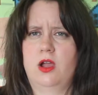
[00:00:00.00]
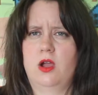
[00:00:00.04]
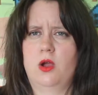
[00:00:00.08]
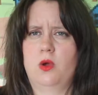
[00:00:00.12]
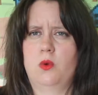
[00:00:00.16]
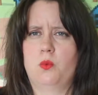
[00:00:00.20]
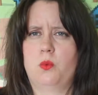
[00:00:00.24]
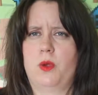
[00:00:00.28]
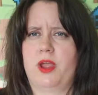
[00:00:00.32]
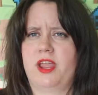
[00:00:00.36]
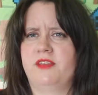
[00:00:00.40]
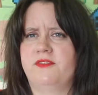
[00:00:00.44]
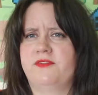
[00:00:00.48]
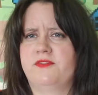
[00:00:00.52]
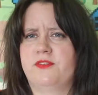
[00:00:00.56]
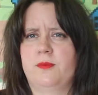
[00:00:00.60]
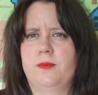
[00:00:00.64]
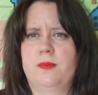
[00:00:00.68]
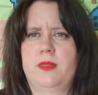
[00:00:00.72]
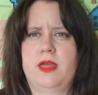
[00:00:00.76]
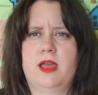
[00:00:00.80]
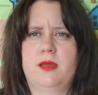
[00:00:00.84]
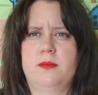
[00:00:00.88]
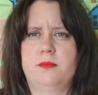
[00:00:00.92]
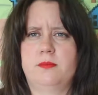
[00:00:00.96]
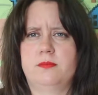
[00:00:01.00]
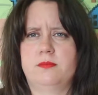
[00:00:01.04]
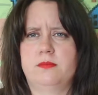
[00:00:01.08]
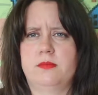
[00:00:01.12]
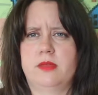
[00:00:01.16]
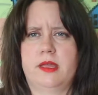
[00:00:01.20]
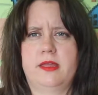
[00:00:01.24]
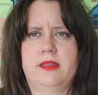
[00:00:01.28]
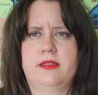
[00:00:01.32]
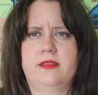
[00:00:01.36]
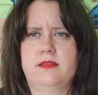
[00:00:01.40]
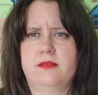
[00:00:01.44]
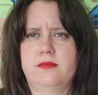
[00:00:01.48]
away from them
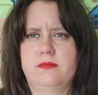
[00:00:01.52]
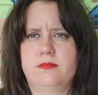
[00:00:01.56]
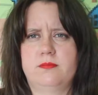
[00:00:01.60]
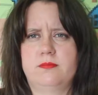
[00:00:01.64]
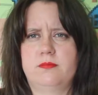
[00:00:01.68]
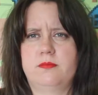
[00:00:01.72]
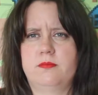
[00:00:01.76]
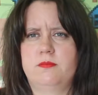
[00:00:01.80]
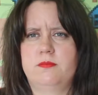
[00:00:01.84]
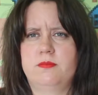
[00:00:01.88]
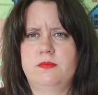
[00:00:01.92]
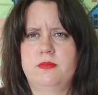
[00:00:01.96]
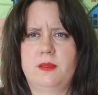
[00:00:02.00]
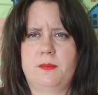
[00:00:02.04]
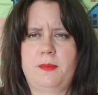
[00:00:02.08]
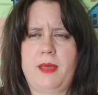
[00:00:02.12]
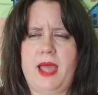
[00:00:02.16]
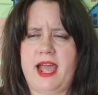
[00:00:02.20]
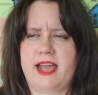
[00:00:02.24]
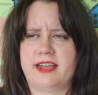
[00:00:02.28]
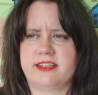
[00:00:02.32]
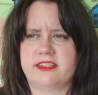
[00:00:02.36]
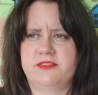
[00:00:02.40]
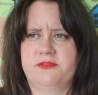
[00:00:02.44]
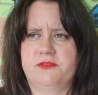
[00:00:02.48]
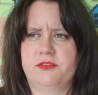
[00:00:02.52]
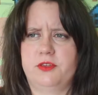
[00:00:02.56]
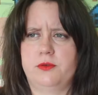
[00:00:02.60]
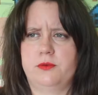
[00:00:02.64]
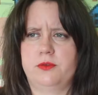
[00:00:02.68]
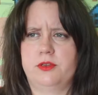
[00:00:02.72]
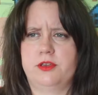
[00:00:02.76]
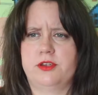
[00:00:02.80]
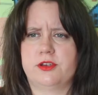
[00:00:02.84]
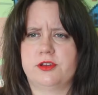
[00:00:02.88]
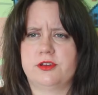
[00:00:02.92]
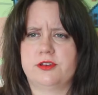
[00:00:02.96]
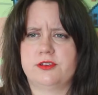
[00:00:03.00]
in the past few
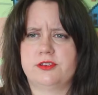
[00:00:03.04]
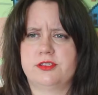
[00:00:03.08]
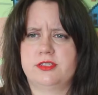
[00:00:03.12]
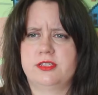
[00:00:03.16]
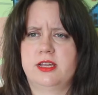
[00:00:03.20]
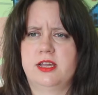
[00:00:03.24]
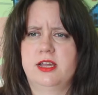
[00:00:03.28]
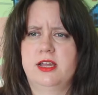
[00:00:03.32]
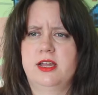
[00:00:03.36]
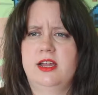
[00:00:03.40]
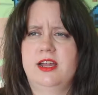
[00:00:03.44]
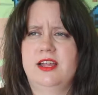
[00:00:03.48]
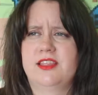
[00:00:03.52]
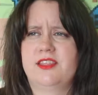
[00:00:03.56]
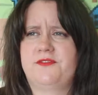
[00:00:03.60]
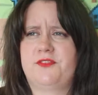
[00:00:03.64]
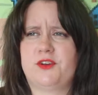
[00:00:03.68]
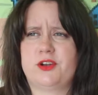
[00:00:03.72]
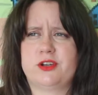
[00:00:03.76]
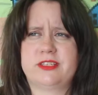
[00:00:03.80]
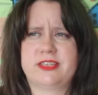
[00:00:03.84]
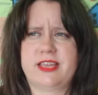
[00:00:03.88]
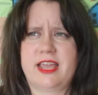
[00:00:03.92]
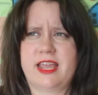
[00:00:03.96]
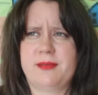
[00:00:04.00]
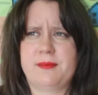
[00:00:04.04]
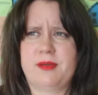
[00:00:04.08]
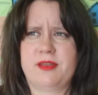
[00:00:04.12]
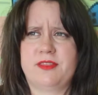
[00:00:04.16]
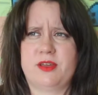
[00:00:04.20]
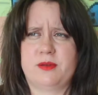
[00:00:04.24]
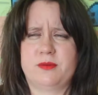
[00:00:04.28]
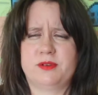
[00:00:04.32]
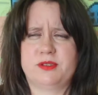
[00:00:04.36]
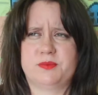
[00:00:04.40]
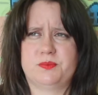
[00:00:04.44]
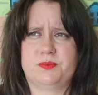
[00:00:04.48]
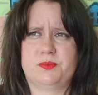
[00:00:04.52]
years. The first game I
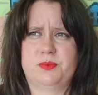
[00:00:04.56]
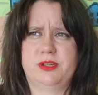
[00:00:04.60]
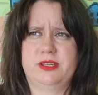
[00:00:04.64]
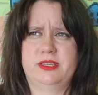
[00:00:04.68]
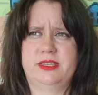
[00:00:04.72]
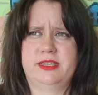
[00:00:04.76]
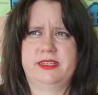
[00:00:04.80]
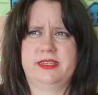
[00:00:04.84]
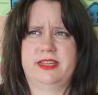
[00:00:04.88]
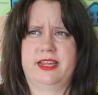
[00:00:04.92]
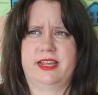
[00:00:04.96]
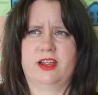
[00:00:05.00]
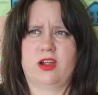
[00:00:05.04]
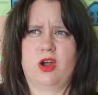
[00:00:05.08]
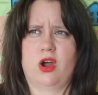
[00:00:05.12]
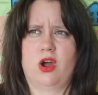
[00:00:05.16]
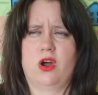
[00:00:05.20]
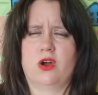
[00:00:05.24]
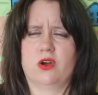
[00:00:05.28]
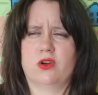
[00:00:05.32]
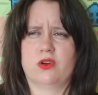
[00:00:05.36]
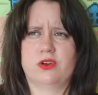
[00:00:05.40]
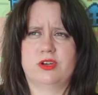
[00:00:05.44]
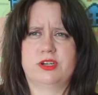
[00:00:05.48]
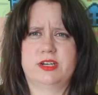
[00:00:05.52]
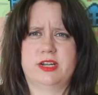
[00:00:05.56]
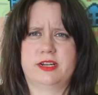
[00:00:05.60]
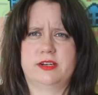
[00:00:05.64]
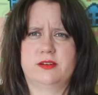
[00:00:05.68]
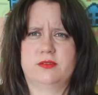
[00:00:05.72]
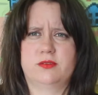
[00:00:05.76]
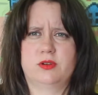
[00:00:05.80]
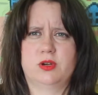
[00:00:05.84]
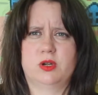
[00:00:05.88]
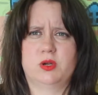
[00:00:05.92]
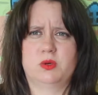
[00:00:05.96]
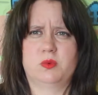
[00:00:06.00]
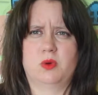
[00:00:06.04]
thought was really like hard. I
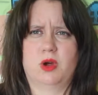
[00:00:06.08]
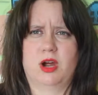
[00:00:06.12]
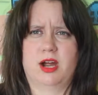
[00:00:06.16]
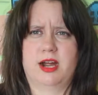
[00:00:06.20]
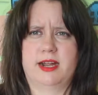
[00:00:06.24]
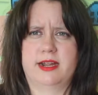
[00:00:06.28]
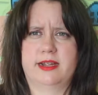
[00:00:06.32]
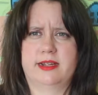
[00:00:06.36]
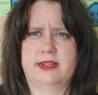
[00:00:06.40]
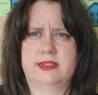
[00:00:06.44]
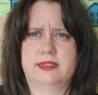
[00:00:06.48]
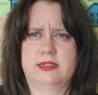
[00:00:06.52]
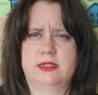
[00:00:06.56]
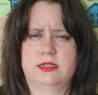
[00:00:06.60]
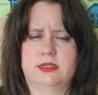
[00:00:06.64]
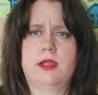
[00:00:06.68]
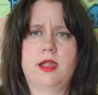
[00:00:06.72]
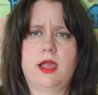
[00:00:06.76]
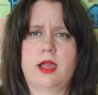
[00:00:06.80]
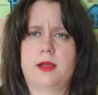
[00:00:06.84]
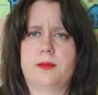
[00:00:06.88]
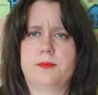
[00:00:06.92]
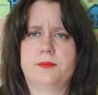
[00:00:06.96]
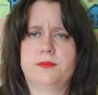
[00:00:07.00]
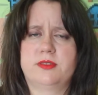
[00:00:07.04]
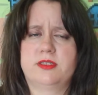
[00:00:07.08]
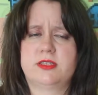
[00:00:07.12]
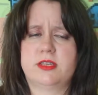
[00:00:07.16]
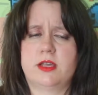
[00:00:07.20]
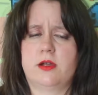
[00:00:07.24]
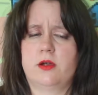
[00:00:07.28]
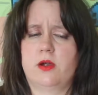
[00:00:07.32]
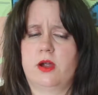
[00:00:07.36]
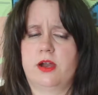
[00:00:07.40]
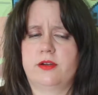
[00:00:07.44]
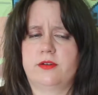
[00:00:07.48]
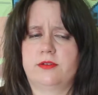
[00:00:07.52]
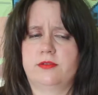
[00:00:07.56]
don't know why. Yeah,
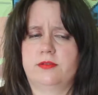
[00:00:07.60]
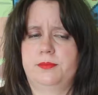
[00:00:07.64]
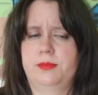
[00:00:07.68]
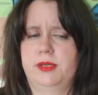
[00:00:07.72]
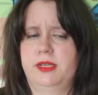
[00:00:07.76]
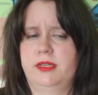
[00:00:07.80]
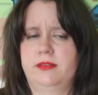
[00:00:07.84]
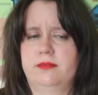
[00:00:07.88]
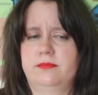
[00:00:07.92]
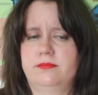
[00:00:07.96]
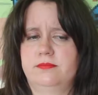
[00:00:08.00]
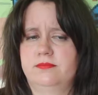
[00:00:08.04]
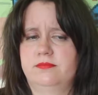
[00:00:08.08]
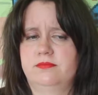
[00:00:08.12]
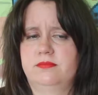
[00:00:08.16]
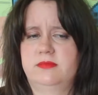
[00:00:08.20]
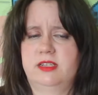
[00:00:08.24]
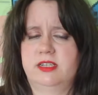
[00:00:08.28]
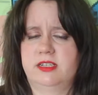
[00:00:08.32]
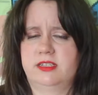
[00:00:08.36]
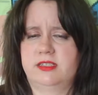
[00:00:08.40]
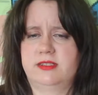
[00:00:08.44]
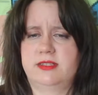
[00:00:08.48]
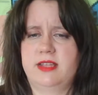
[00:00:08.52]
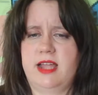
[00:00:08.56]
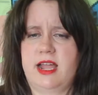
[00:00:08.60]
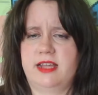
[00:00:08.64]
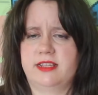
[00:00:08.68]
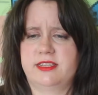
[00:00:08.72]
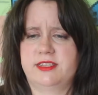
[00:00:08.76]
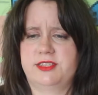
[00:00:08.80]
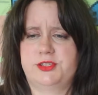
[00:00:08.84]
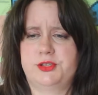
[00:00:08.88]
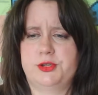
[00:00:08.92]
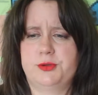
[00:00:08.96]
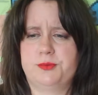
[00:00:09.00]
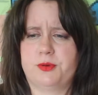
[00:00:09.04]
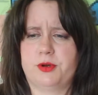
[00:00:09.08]
so just not
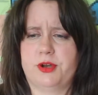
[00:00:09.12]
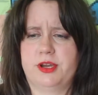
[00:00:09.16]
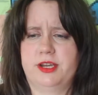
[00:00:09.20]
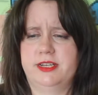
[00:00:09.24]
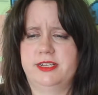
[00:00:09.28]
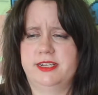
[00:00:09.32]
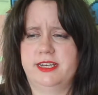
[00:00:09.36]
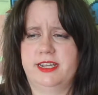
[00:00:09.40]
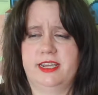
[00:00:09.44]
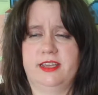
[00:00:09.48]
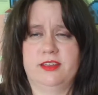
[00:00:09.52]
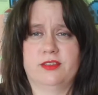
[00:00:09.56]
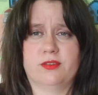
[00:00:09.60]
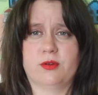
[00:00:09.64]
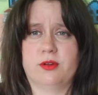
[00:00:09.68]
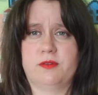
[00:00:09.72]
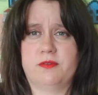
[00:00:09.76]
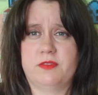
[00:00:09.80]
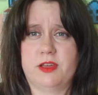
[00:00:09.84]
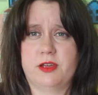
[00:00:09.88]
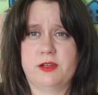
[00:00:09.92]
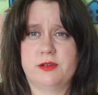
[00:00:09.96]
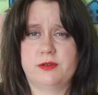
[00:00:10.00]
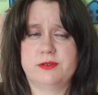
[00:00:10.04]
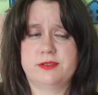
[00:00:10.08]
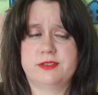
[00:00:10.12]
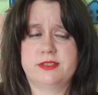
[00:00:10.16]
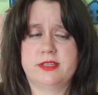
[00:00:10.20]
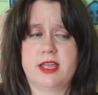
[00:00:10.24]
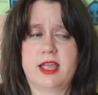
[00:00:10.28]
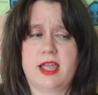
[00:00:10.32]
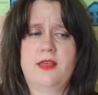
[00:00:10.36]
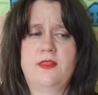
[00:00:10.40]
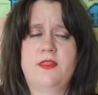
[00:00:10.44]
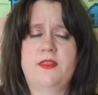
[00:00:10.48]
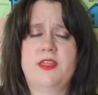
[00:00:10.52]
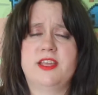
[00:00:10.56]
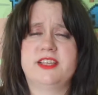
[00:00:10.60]
super into either of those.
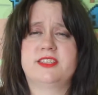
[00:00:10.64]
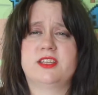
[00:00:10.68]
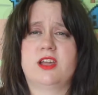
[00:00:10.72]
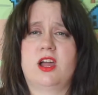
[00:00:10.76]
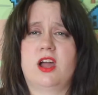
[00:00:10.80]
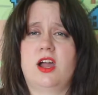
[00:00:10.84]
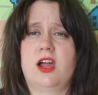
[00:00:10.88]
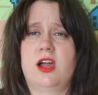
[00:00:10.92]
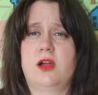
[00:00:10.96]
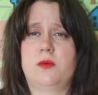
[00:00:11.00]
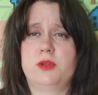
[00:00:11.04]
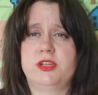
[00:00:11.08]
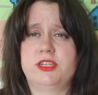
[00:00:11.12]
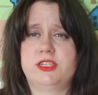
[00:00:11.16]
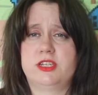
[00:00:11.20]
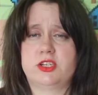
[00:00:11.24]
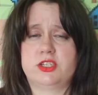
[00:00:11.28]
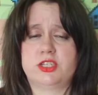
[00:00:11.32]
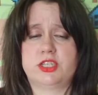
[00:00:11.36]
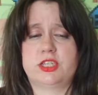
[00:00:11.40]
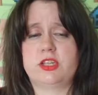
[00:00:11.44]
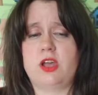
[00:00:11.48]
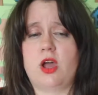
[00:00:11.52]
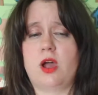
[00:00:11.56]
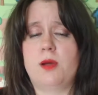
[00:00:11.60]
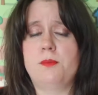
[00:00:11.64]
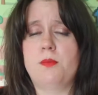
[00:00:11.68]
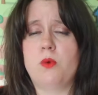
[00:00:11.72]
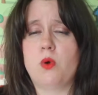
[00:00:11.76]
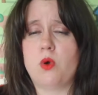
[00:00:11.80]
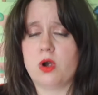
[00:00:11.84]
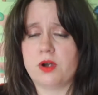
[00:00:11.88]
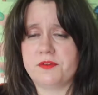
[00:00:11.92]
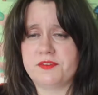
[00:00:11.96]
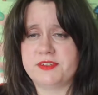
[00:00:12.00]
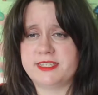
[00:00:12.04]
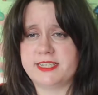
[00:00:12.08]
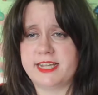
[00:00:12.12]
And then we saw
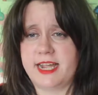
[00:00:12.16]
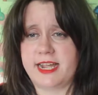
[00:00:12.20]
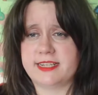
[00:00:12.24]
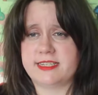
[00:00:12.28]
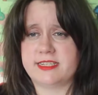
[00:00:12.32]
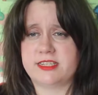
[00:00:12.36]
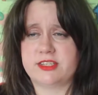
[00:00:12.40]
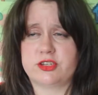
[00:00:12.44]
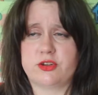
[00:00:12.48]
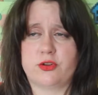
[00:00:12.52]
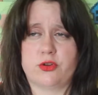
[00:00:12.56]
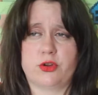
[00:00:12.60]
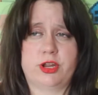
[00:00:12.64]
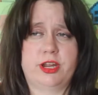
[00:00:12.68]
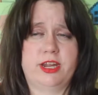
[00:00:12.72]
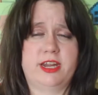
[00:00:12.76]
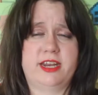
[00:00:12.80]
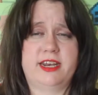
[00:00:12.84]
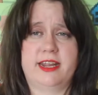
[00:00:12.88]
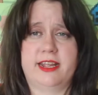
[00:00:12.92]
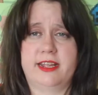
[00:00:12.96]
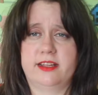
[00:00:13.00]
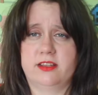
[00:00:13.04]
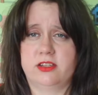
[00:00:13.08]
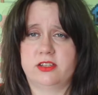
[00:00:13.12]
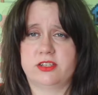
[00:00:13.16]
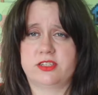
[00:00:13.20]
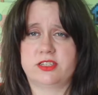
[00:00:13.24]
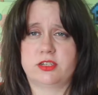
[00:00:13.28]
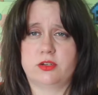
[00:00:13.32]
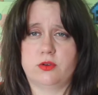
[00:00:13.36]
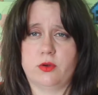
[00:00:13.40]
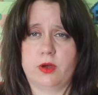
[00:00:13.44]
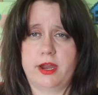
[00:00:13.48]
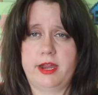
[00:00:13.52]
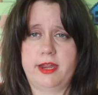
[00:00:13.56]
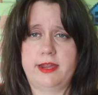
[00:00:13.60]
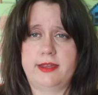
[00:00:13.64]
more of Assassin's Creed. It looks
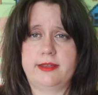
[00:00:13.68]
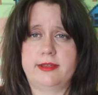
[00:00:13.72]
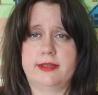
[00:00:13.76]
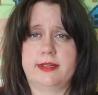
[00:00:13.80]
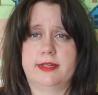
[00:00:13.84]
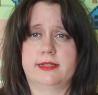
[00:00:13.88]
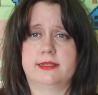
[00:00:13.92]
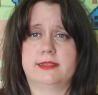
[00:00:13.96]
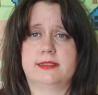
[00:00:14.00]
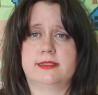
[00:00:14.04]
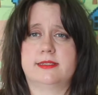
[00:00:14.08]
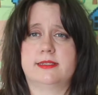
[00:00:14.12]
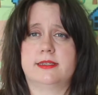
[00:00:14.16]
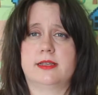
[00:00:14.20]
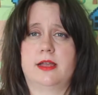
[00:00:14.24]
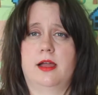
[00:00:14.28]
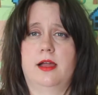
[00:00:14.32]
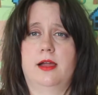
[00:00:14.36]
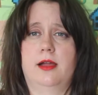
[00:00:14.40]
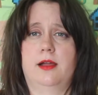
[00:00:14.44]
great. It's